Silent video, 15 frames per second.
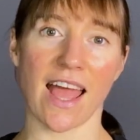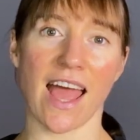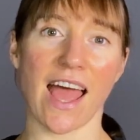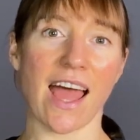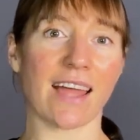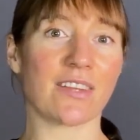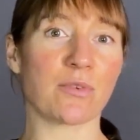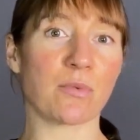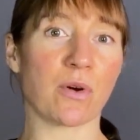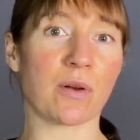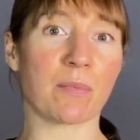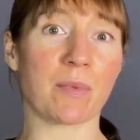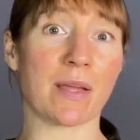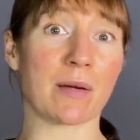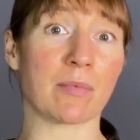and you want
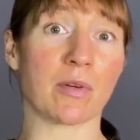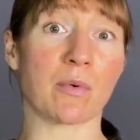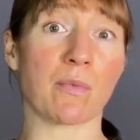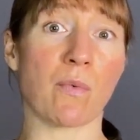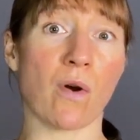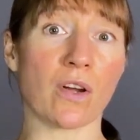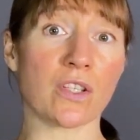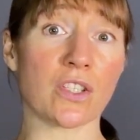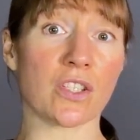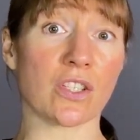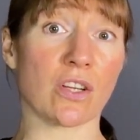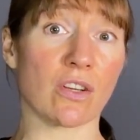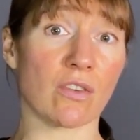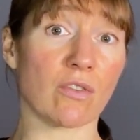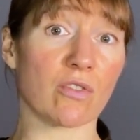to be able to watch
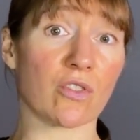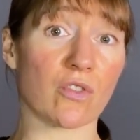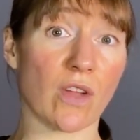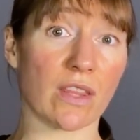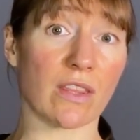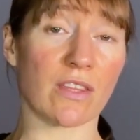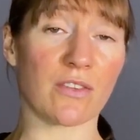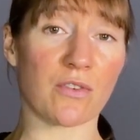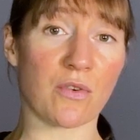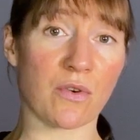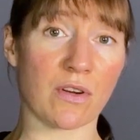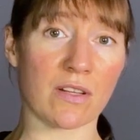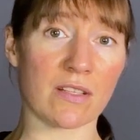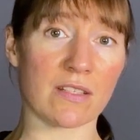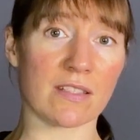your strength
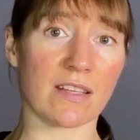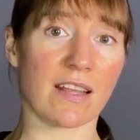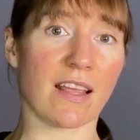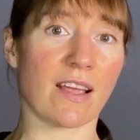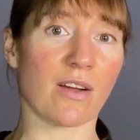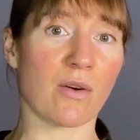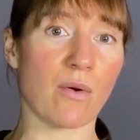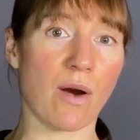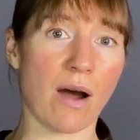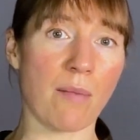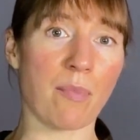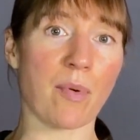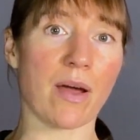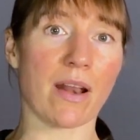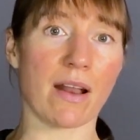endurance go
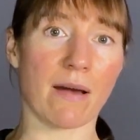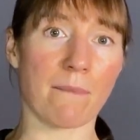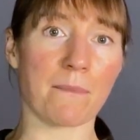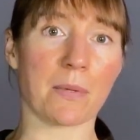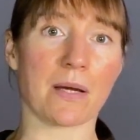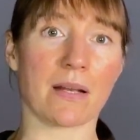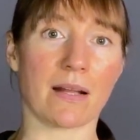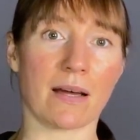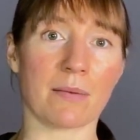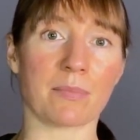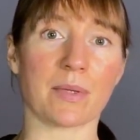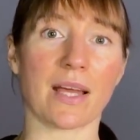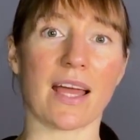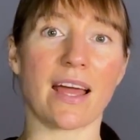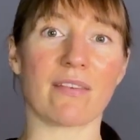up and up and
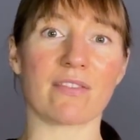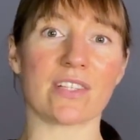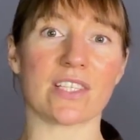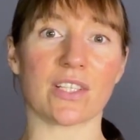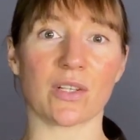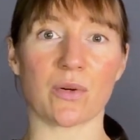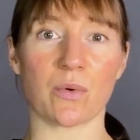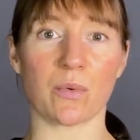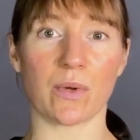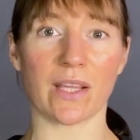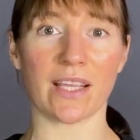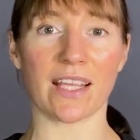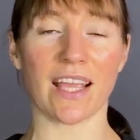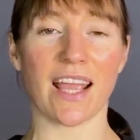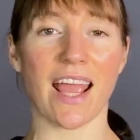up every single
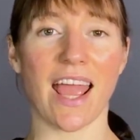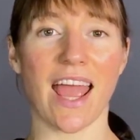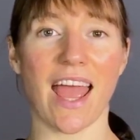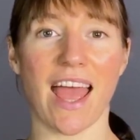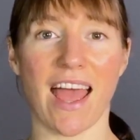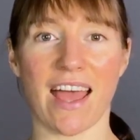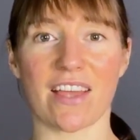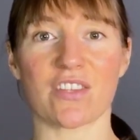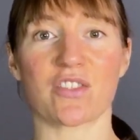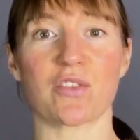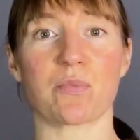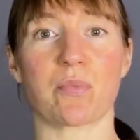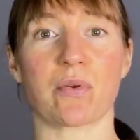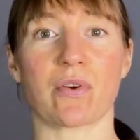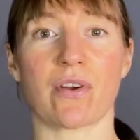week as
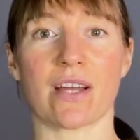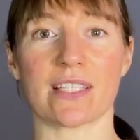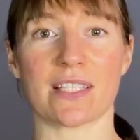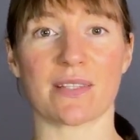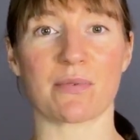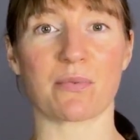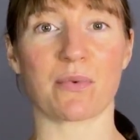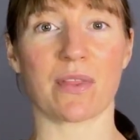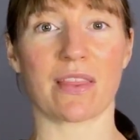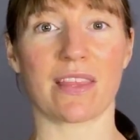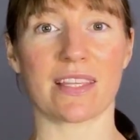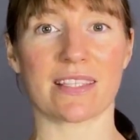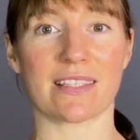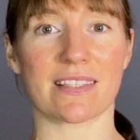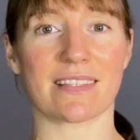you progress with
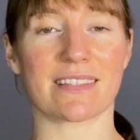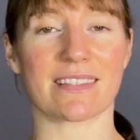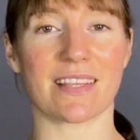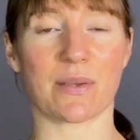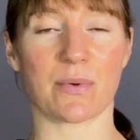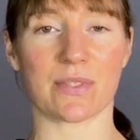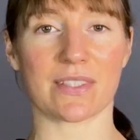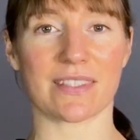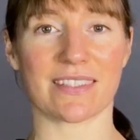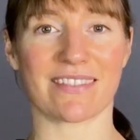this sequence.